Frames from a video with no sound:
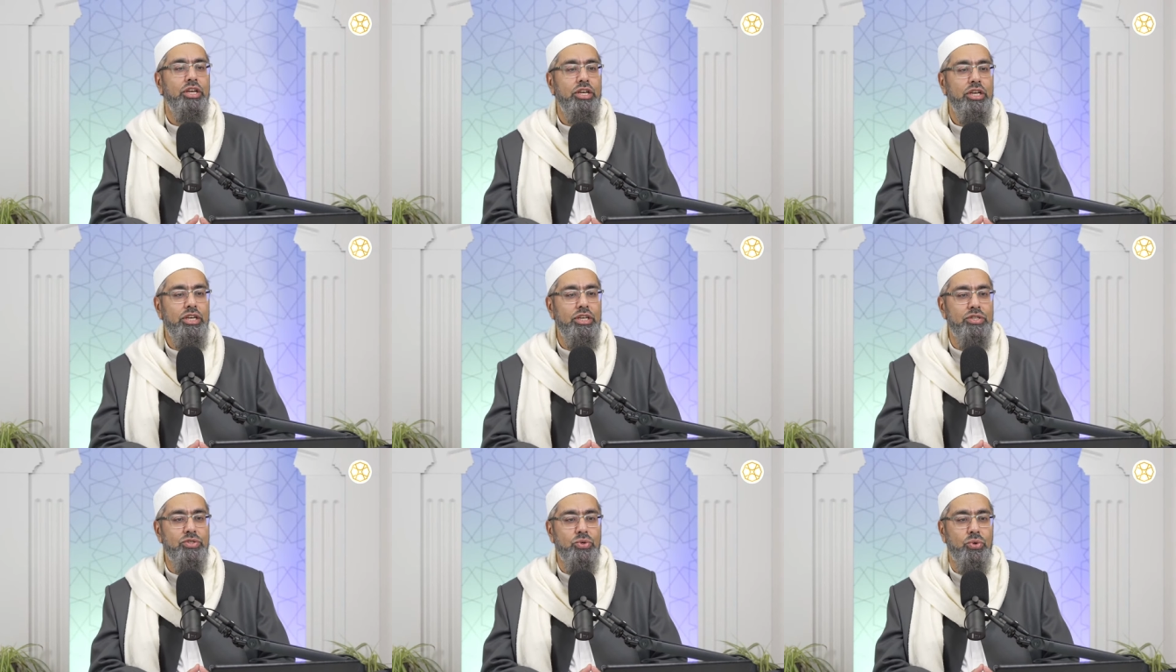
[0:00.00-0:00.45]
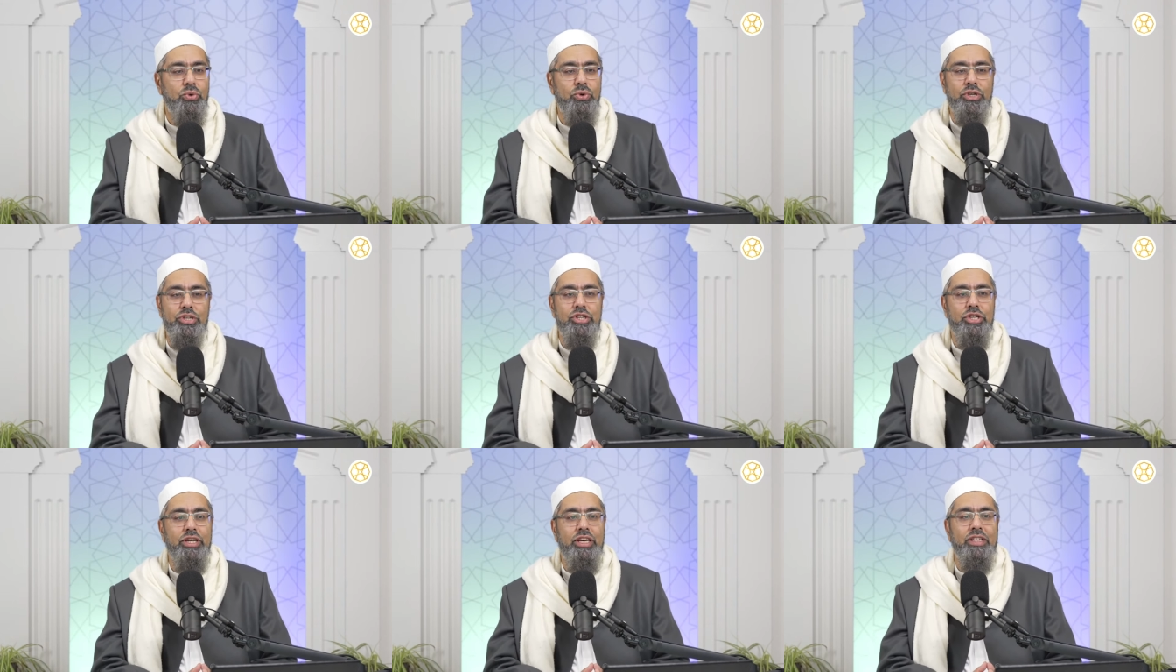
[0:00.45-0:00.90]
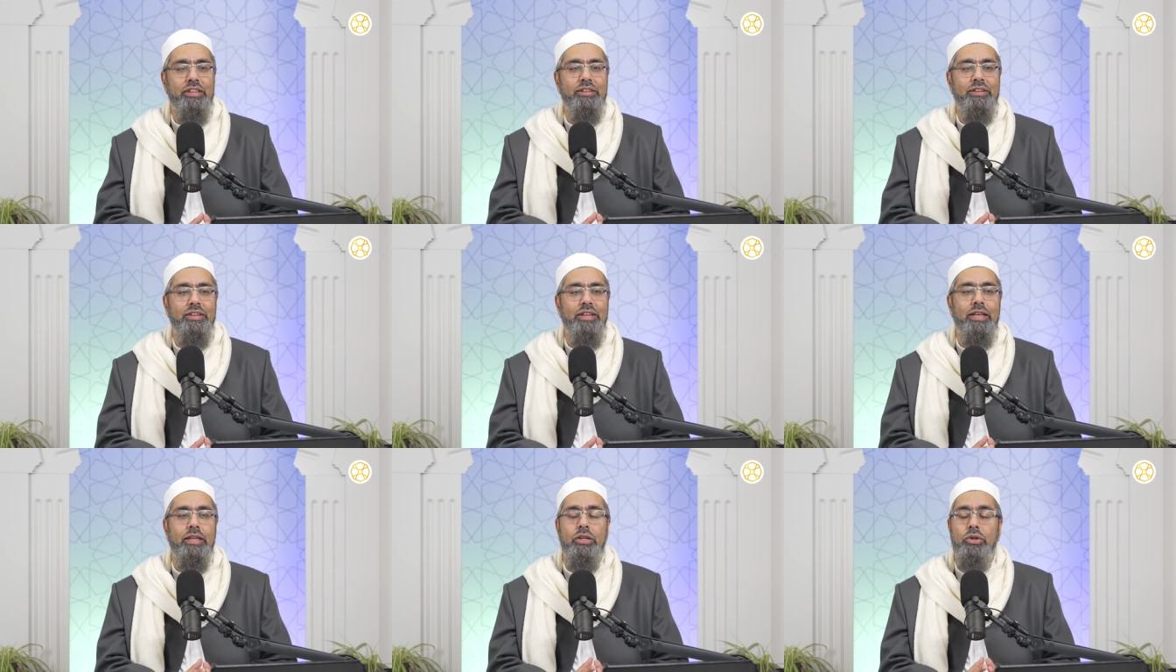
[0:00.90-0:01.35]
is
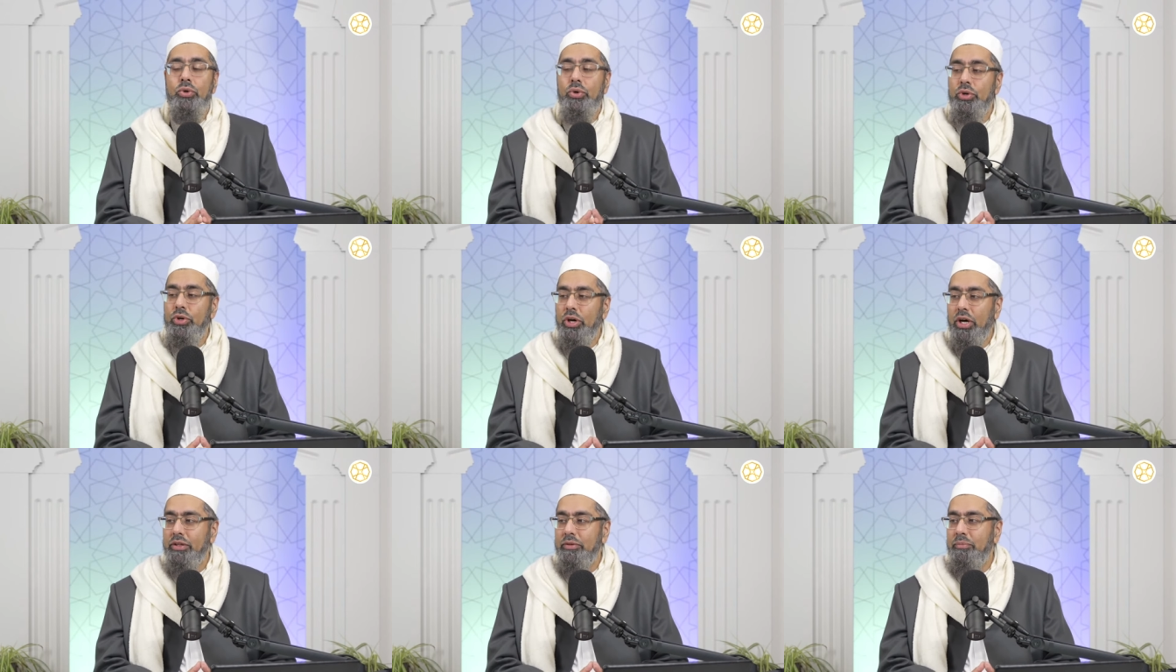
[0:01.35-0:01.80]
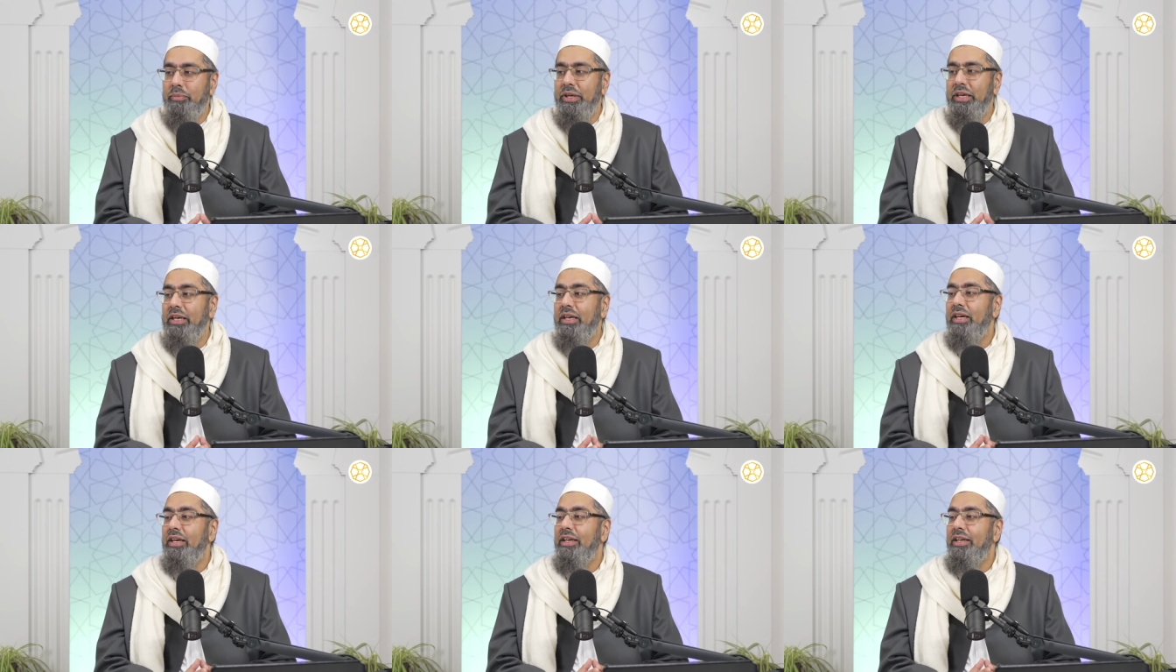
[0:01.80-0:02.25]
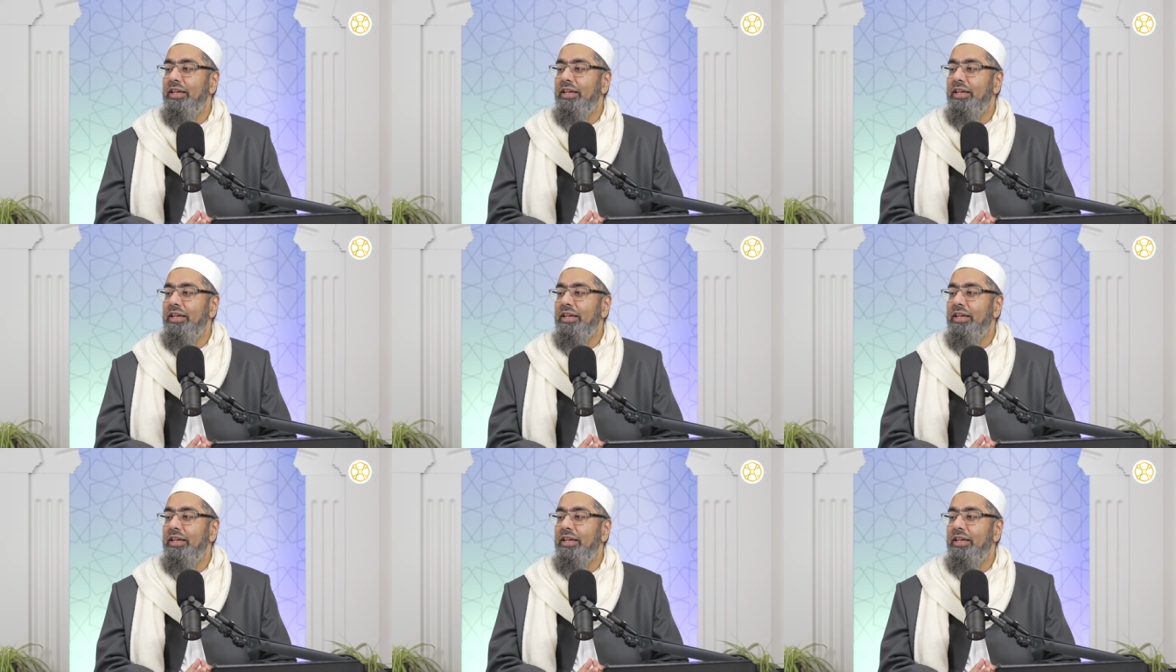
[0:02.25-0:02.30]
originated it could not be